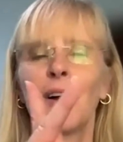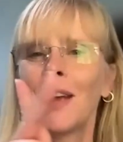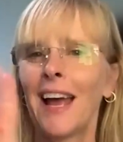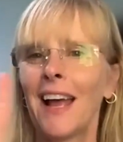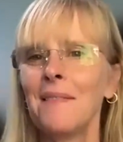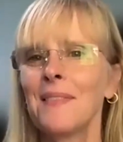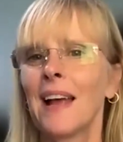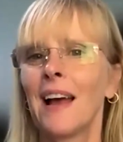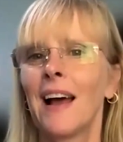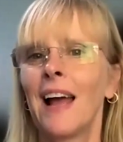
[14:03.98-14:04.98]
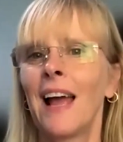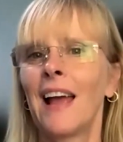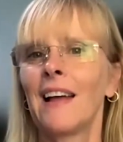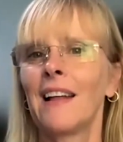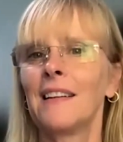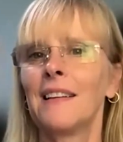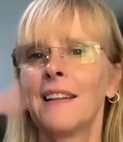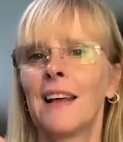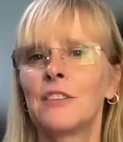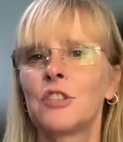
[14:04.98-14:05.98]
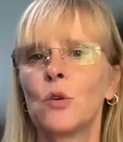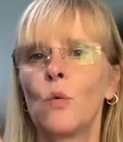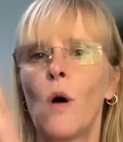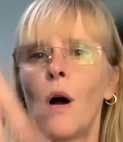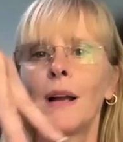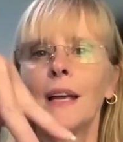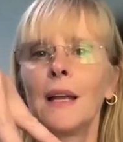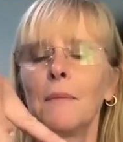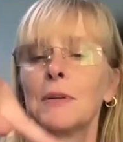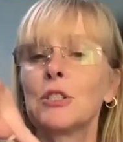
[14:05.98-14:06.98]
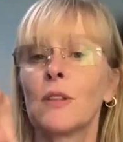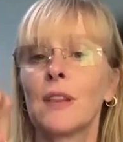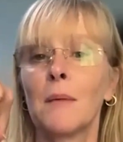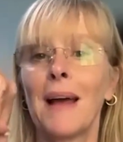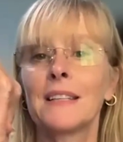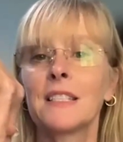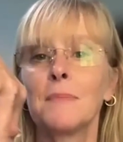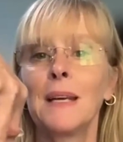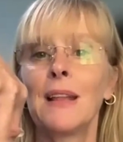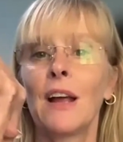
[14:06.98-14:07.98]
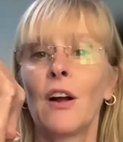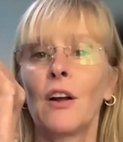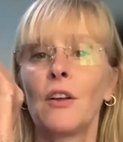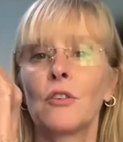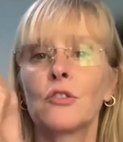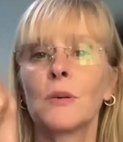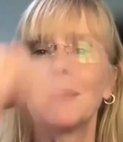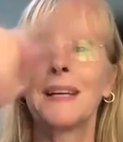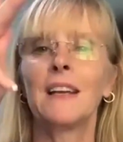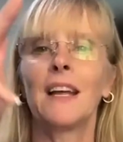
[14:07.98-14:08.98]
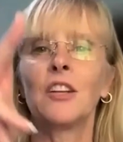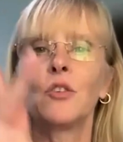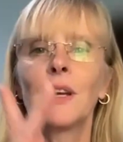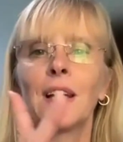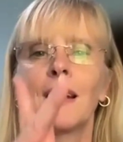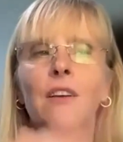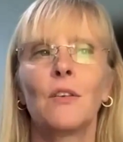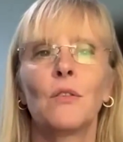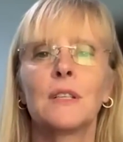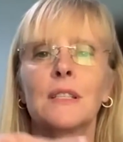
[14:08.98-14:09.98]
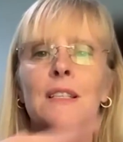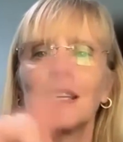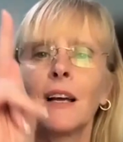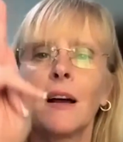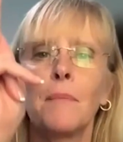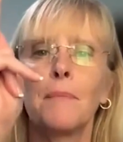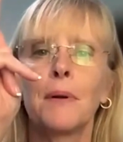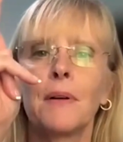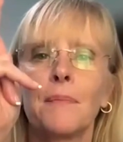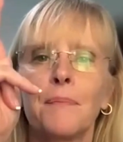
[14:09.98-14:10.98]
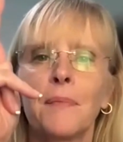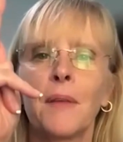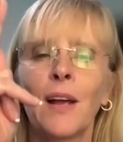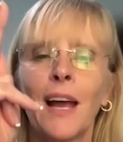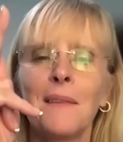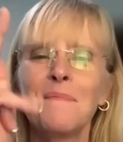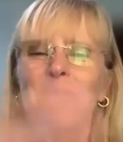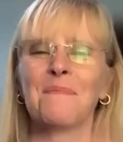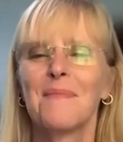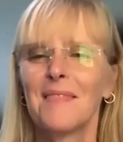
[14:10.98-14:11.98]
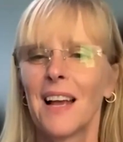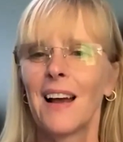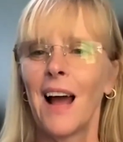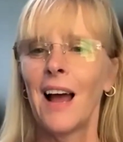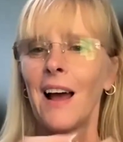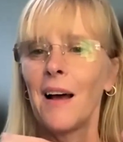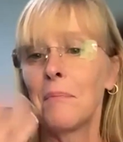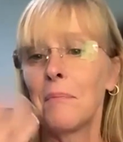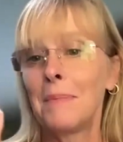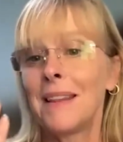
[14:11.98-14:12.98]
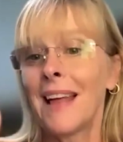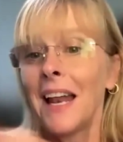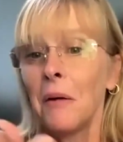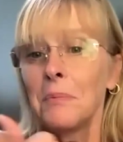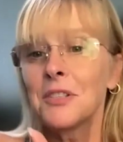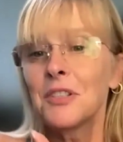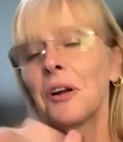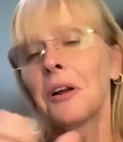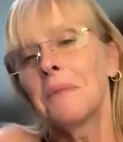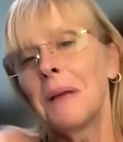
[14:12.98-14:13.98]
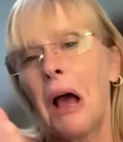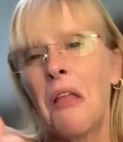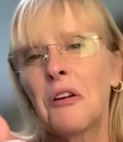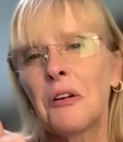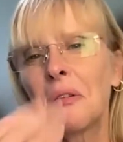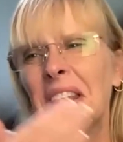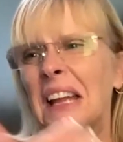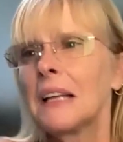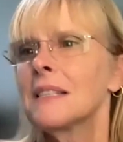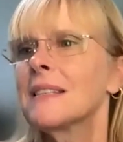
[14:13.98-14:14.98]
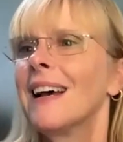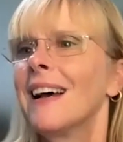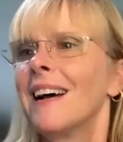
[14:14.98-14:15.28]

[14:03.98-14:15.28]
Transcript: okay? And that you're walking, but your thumb has to be there, you're tripping and you kick. You just kick up, okay? Maybe that helps. There could be other things